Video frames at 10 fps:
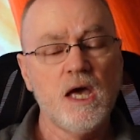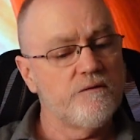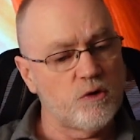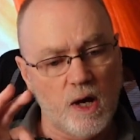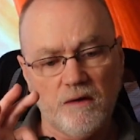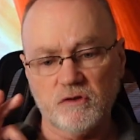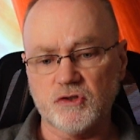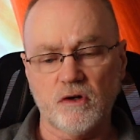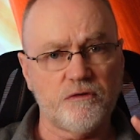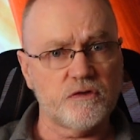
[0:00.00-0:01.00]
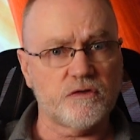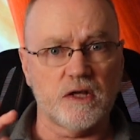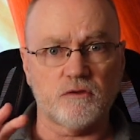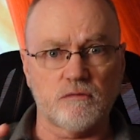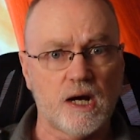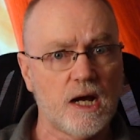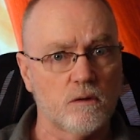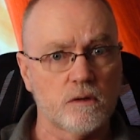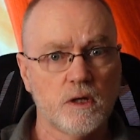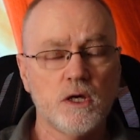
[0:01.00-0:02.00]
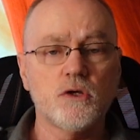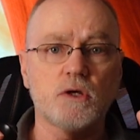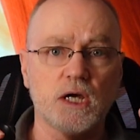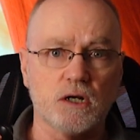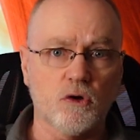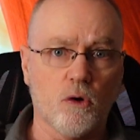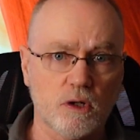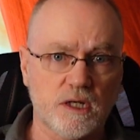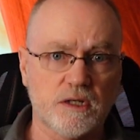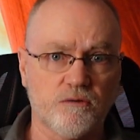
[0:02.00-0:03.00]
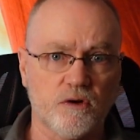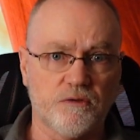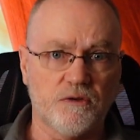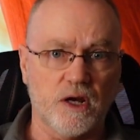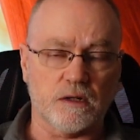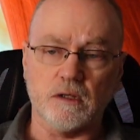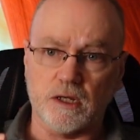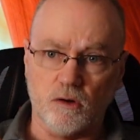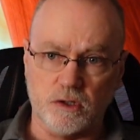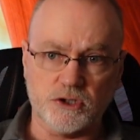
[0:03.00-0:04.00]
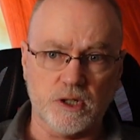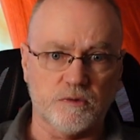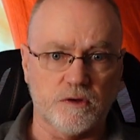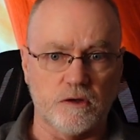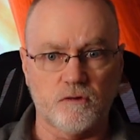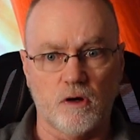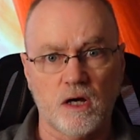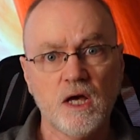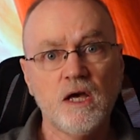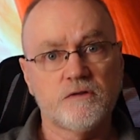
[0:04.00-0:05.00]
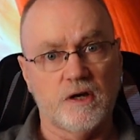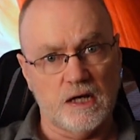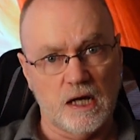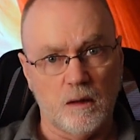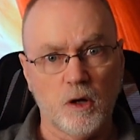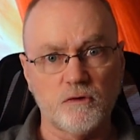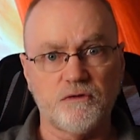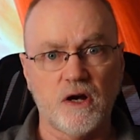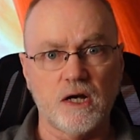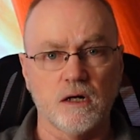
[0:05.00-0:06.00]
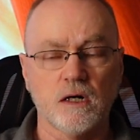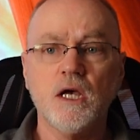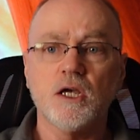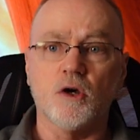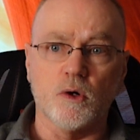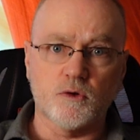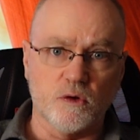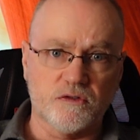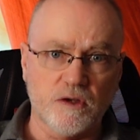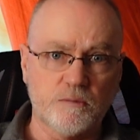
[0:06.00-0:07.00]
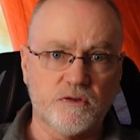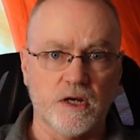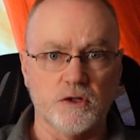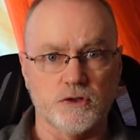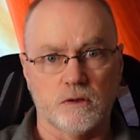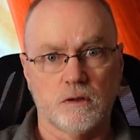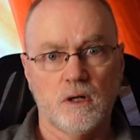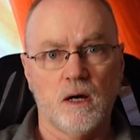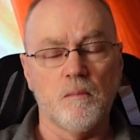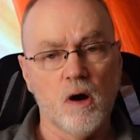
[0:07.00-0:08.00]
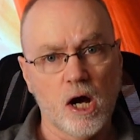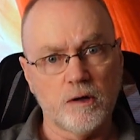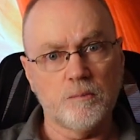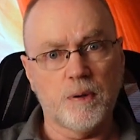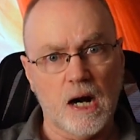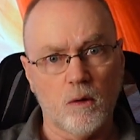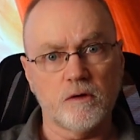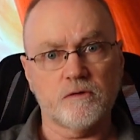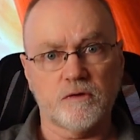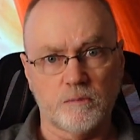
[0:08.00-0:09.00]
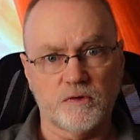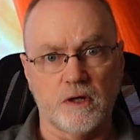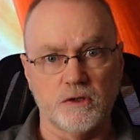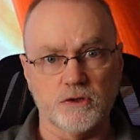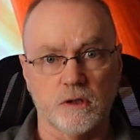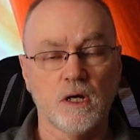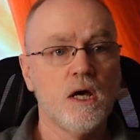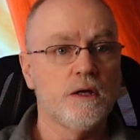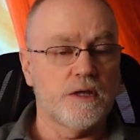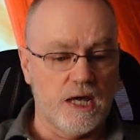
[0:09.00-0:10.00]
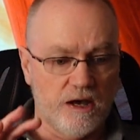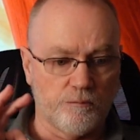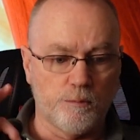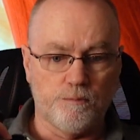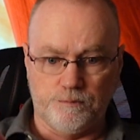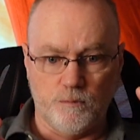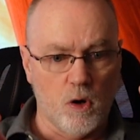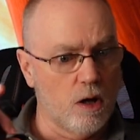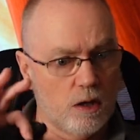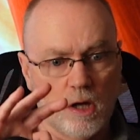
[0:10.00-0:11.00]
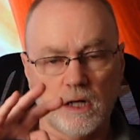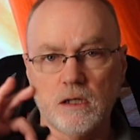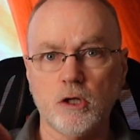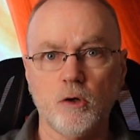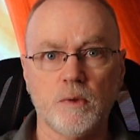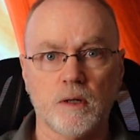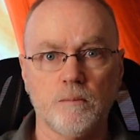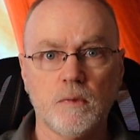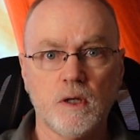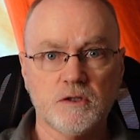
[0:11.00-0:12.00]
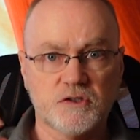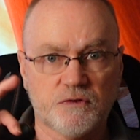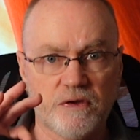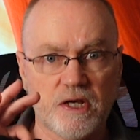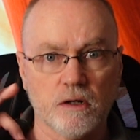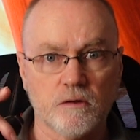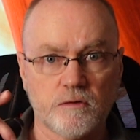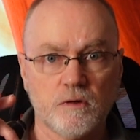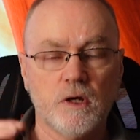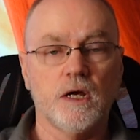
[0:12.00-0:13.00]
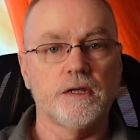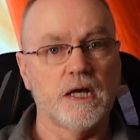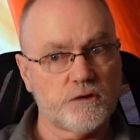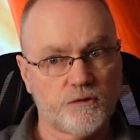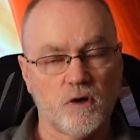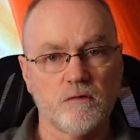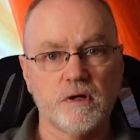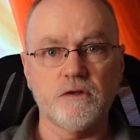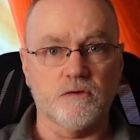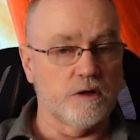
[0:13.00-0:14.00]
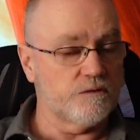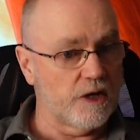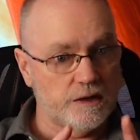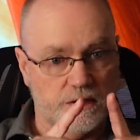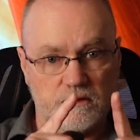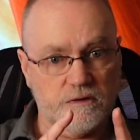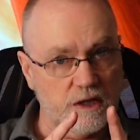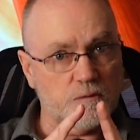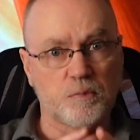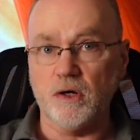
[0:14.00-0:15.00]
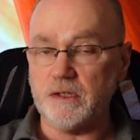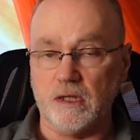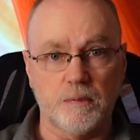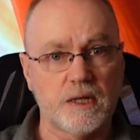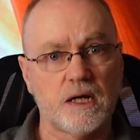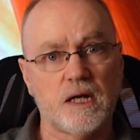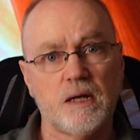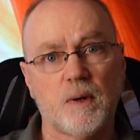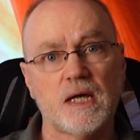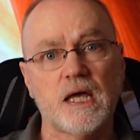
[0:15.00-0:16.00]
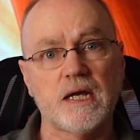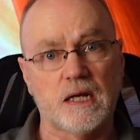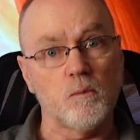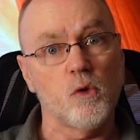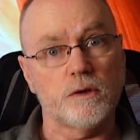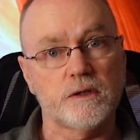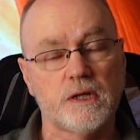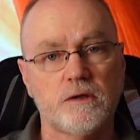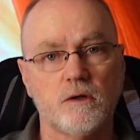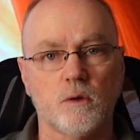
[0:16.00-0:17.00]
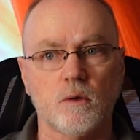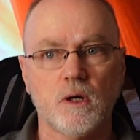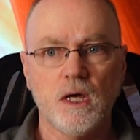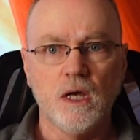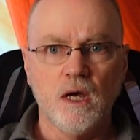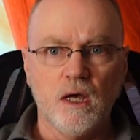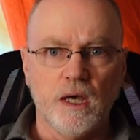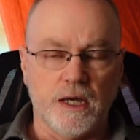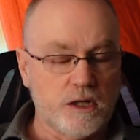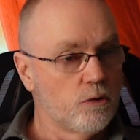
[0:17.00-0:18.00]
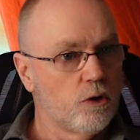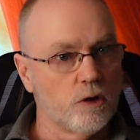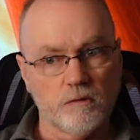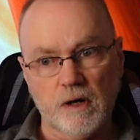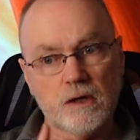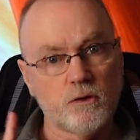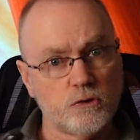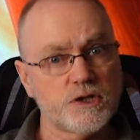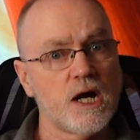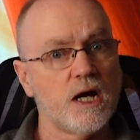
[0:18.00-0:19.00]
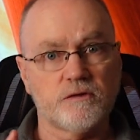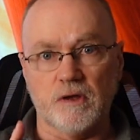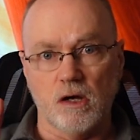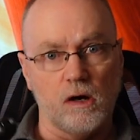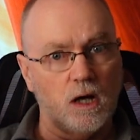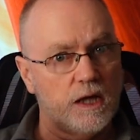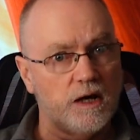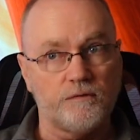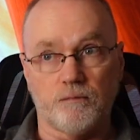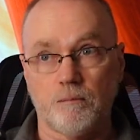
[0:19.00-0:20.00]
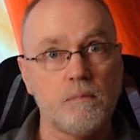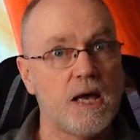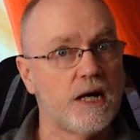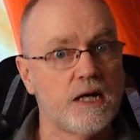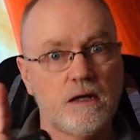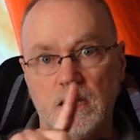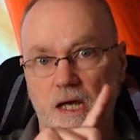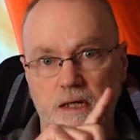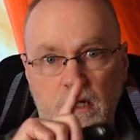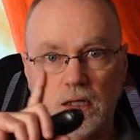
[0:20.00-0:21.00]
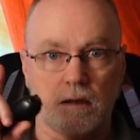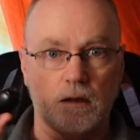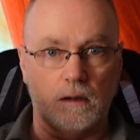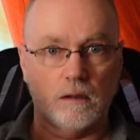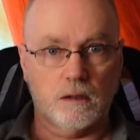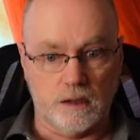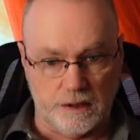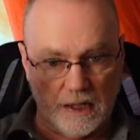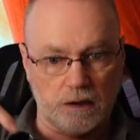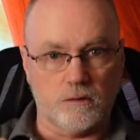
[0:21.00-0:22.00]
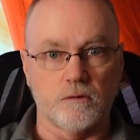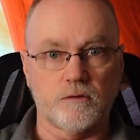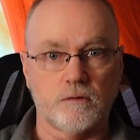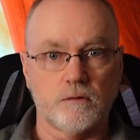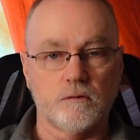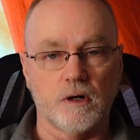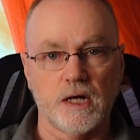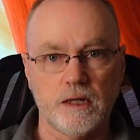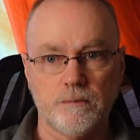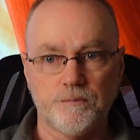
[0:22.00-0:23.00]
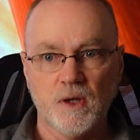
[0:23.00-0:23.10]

If you have a surface that's round, you get a totally different effect. Like on ships, they saw St. Elmo's fire. Go into a substation, a modern power substation. They have a lot of aluminum spheres, and that's for a reason. If they did things pointy, they'd be getting hit by lightning more than they do. And you look around those yards, they all have many lightning conductors, right?